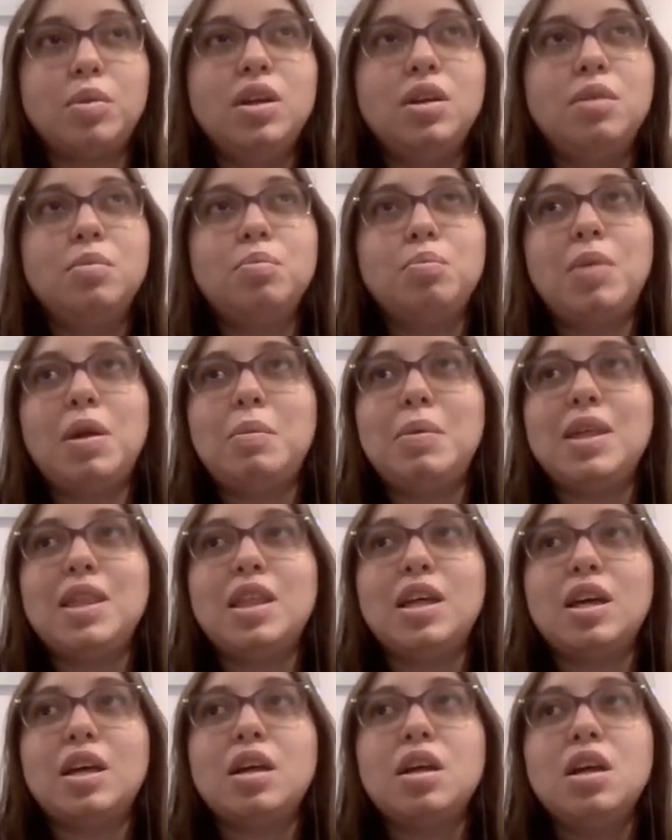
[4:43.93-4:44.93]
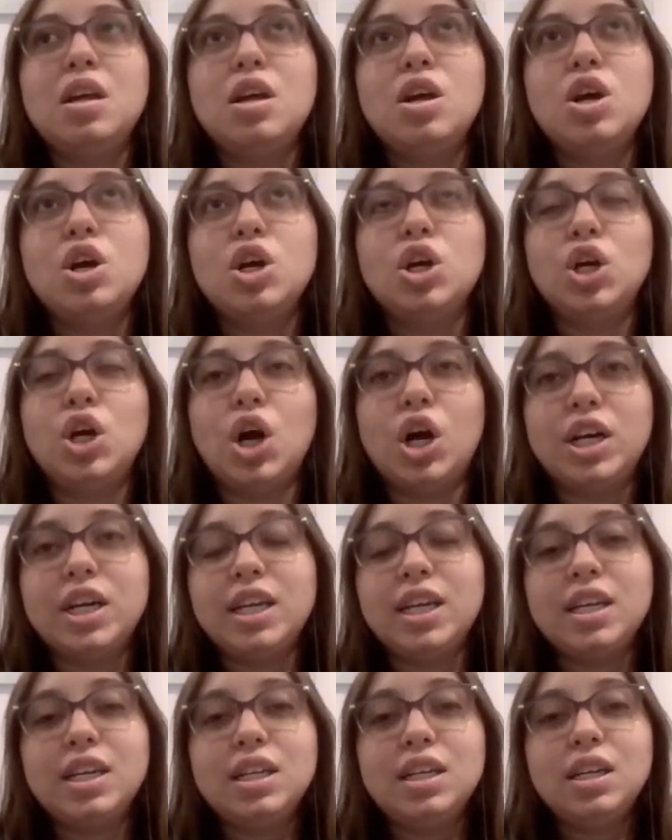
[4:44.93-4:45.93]
maybe the
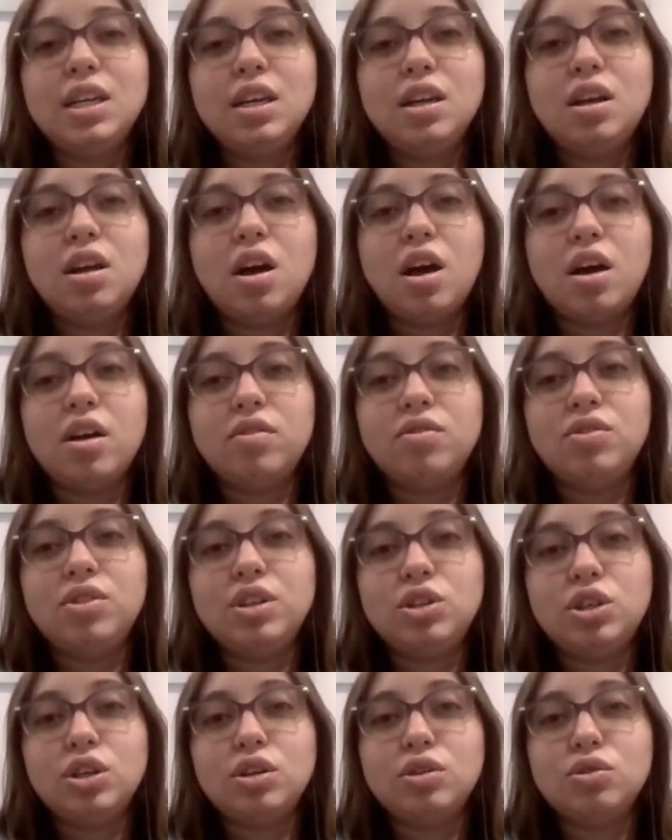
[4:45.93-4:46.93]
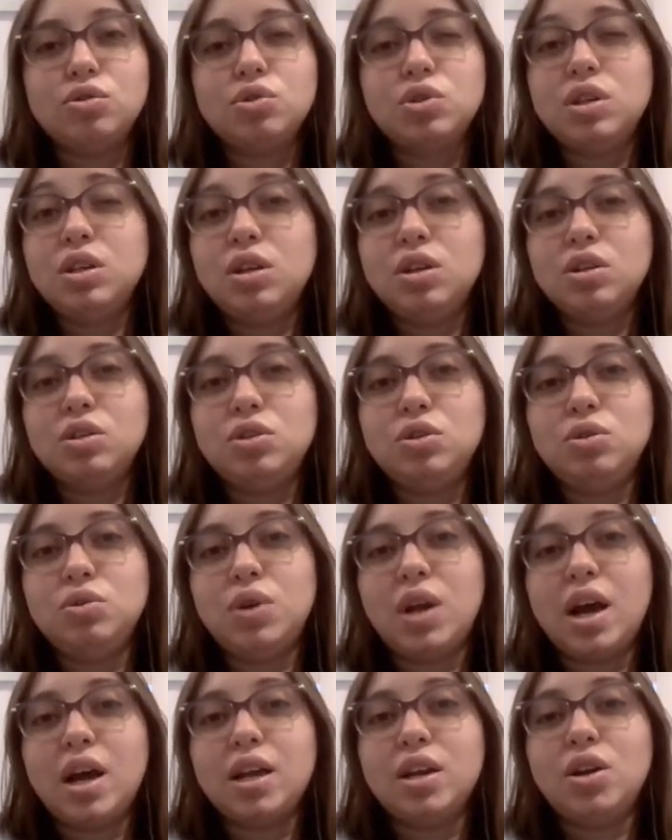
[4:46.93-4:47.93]
guardian of the children do
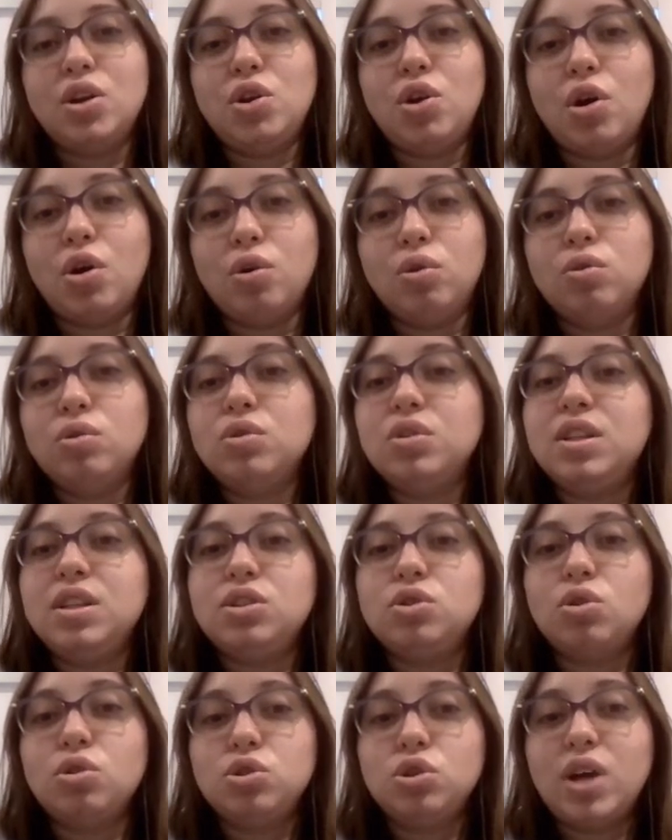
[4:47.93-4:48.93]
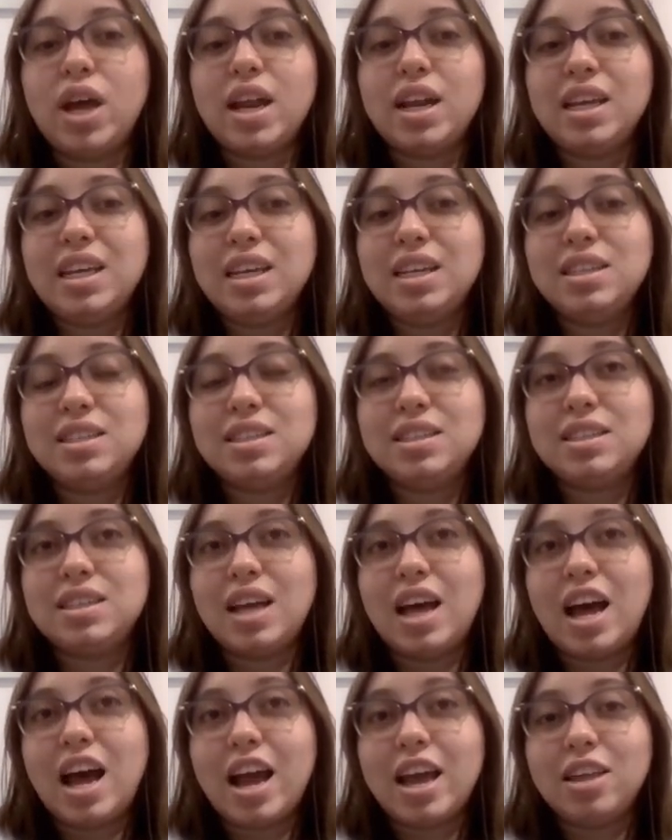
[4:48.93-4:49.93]
not know these social etiquettes
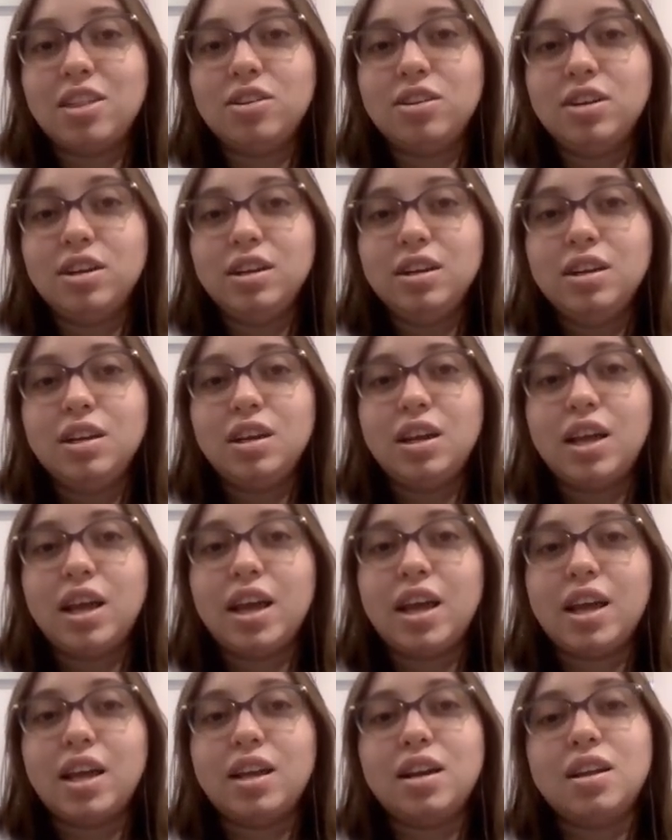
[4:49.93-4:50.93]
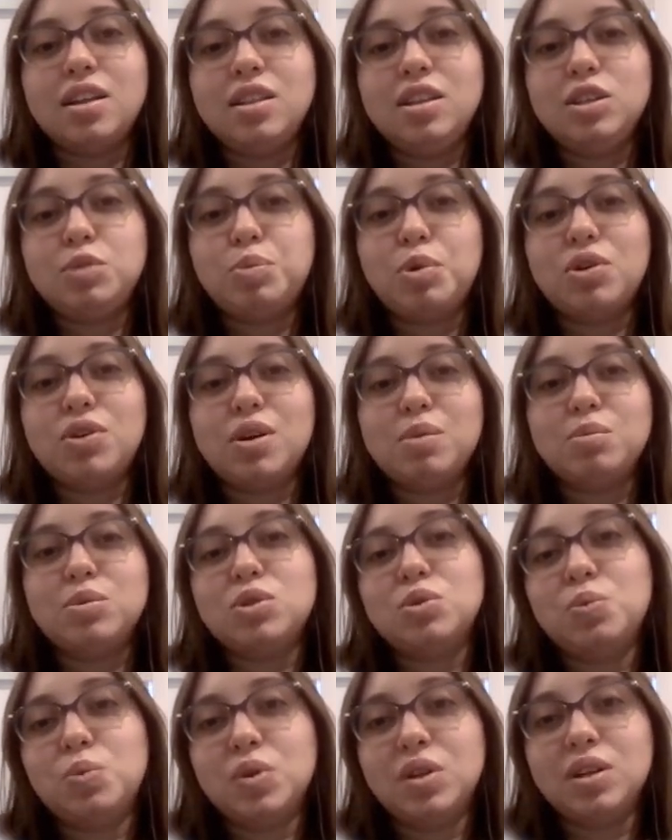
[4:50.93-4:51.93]
either, and these
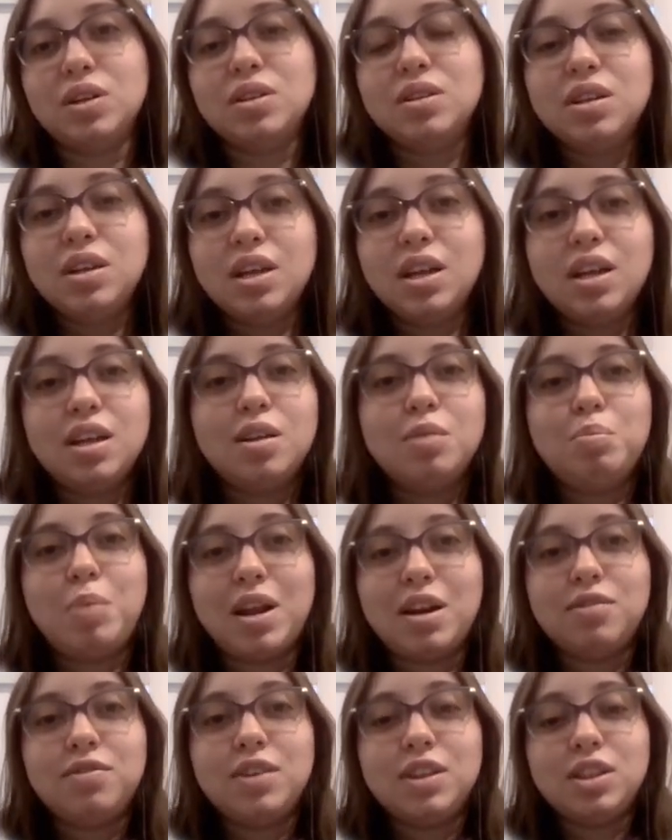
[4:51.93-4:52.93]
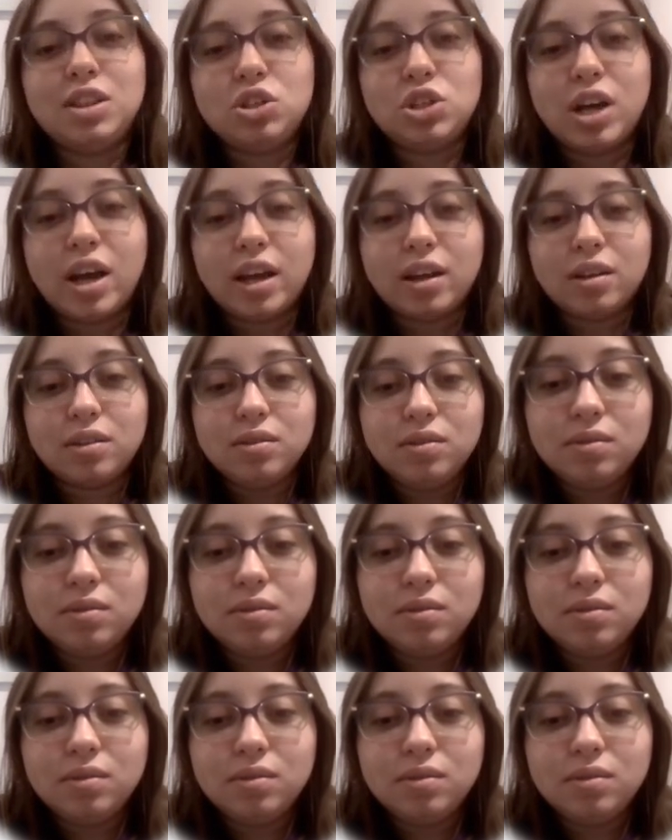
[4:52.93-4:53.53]
programs will benefit the child.